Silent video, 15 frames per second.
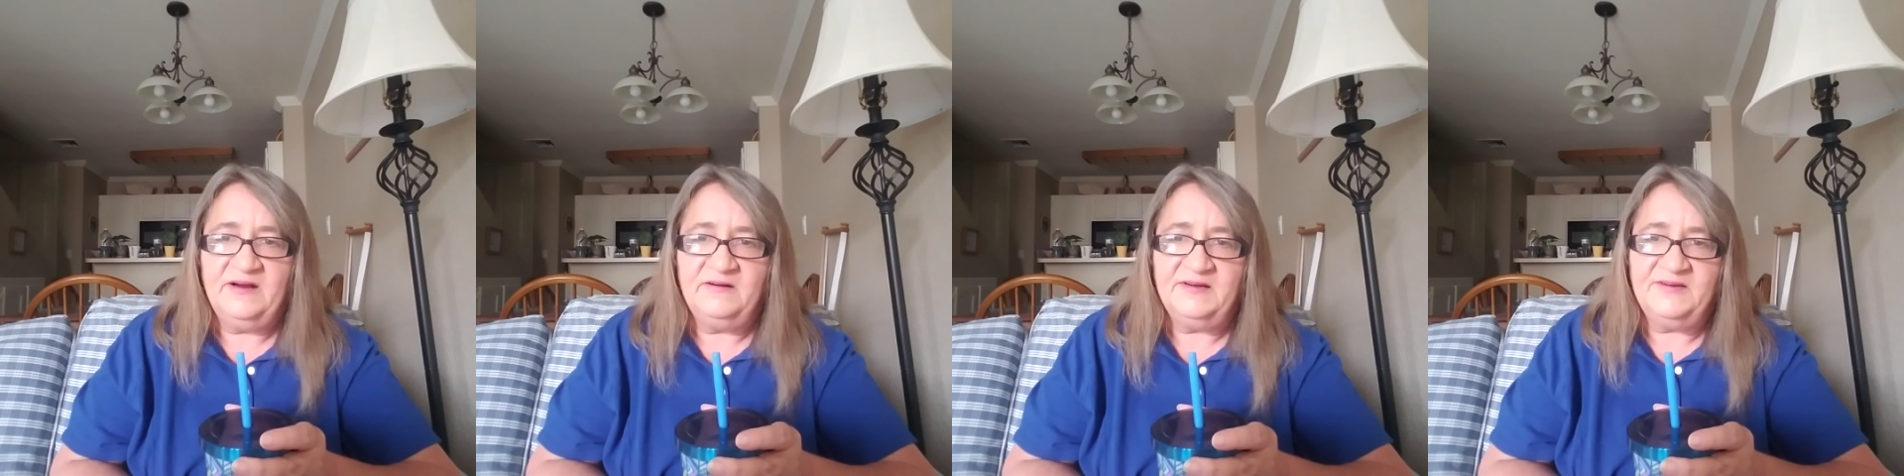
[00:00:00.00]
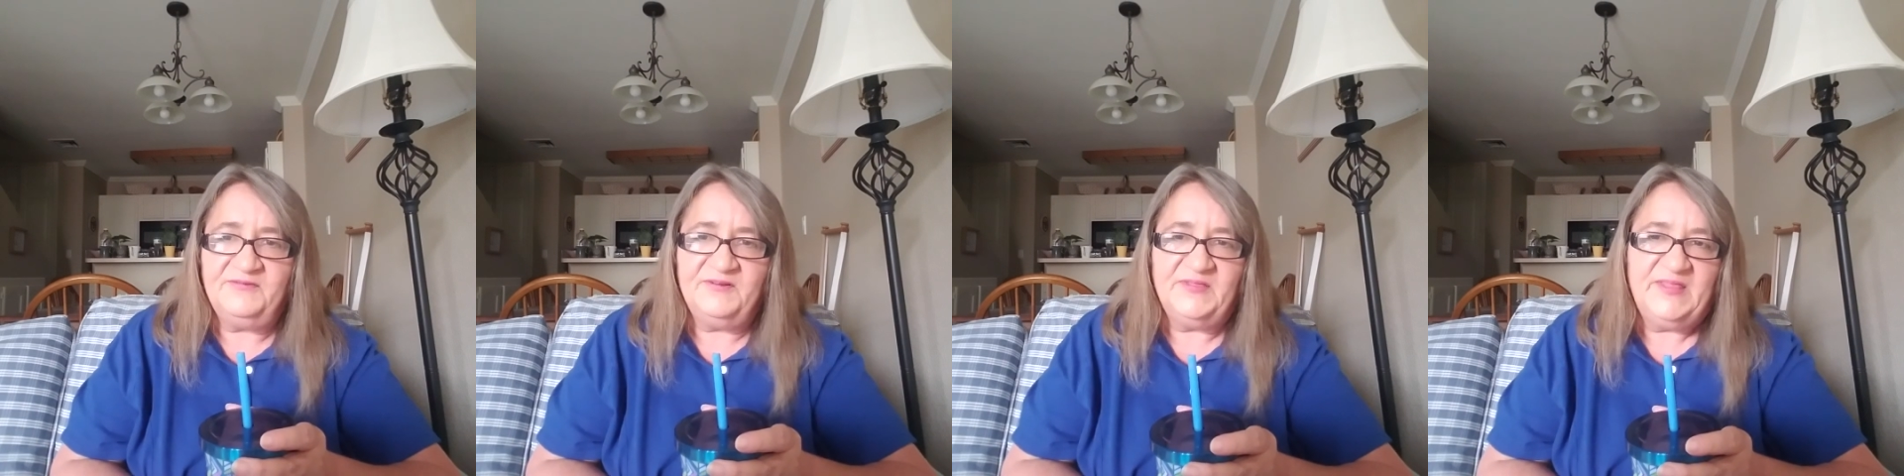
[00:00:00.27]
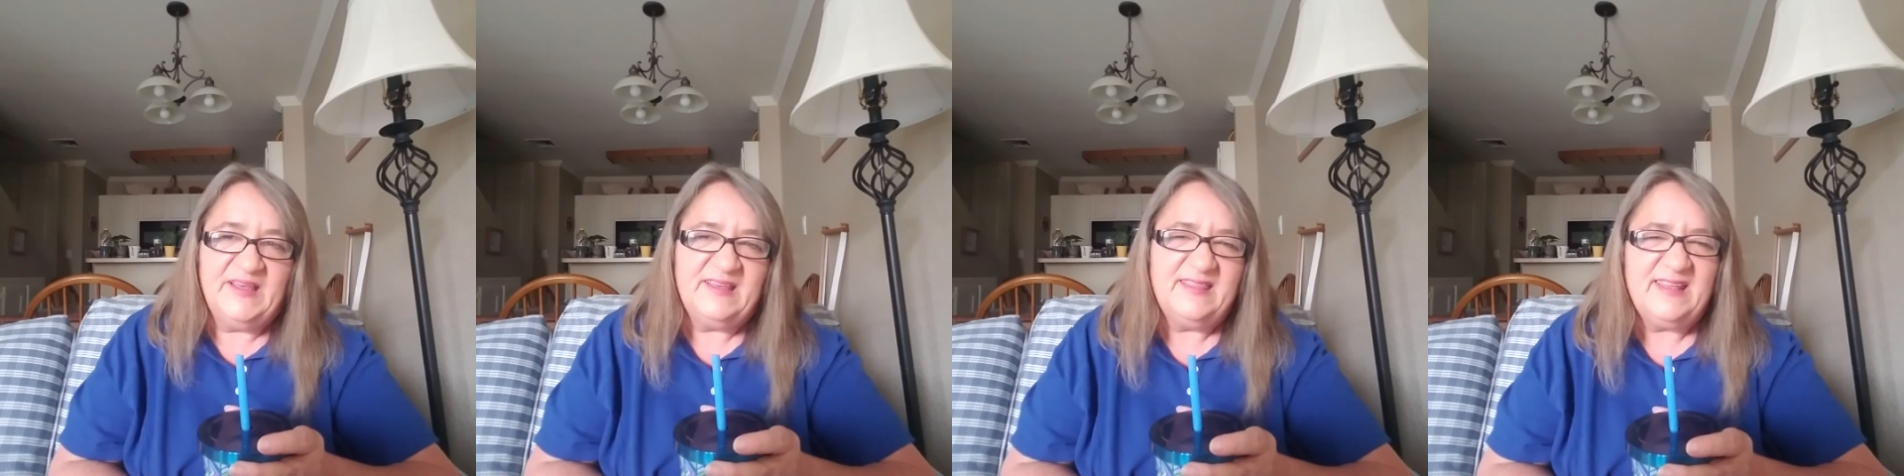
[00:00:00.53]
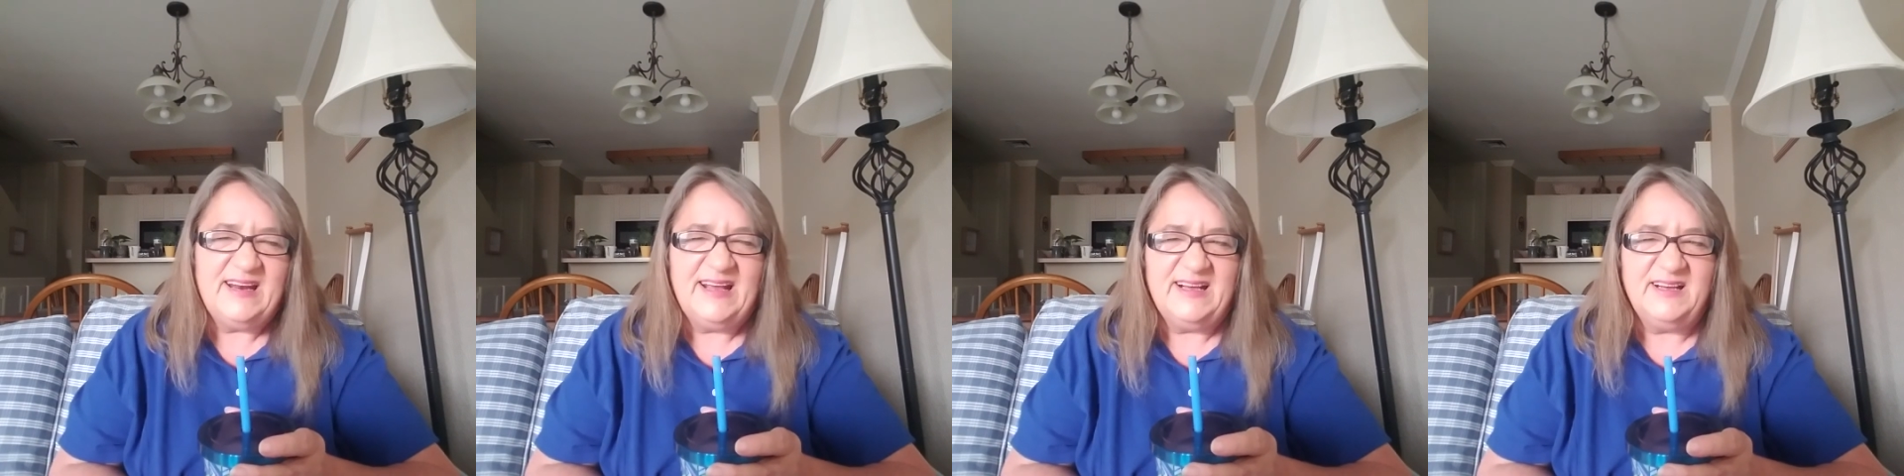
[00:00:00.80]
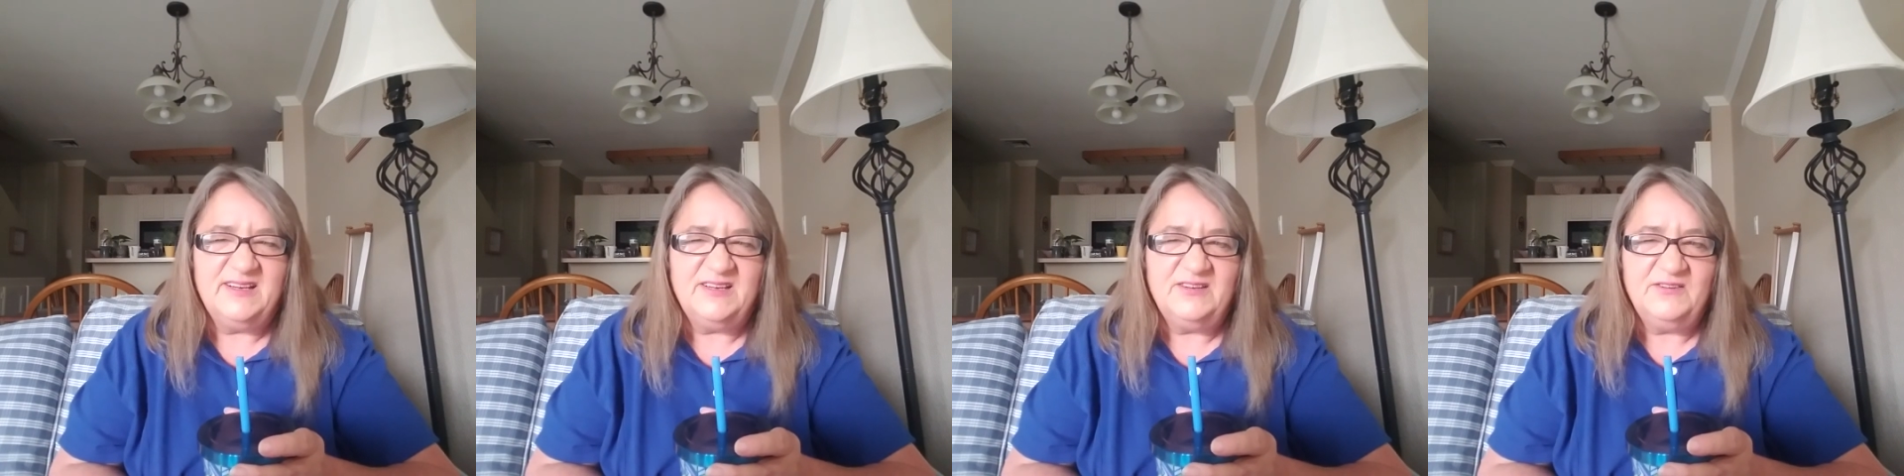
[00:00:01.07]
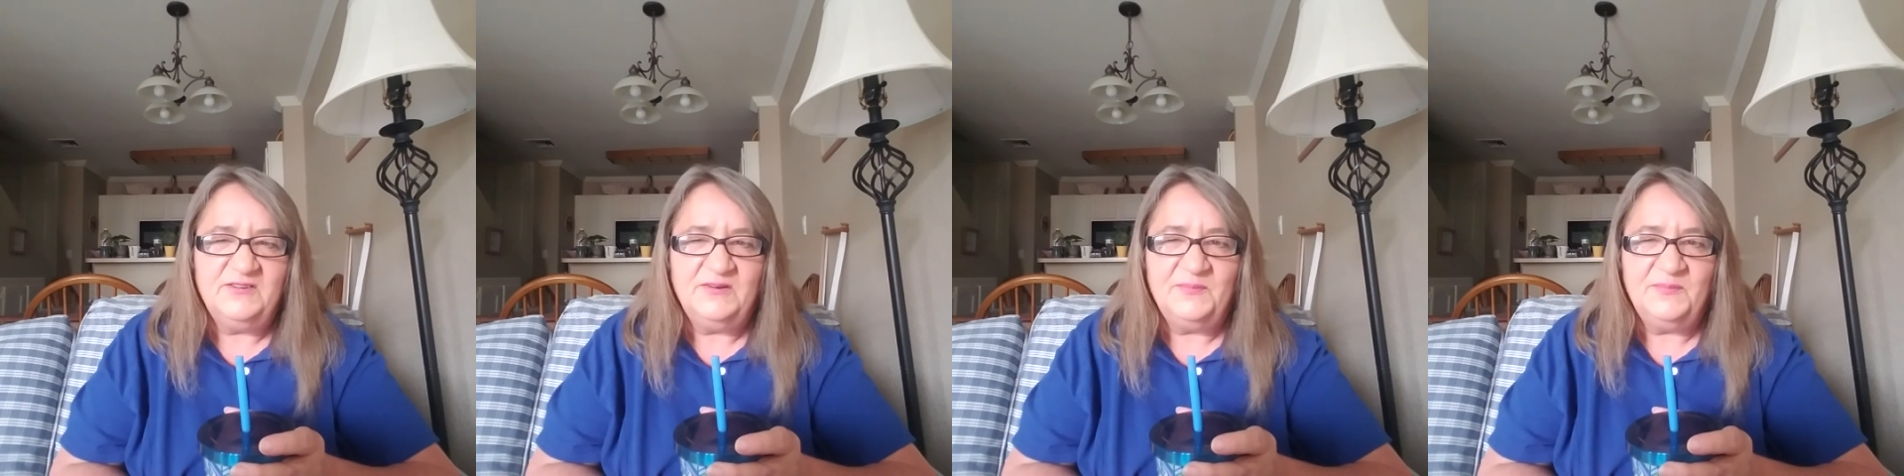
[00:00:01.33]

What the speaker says: different things that I could do to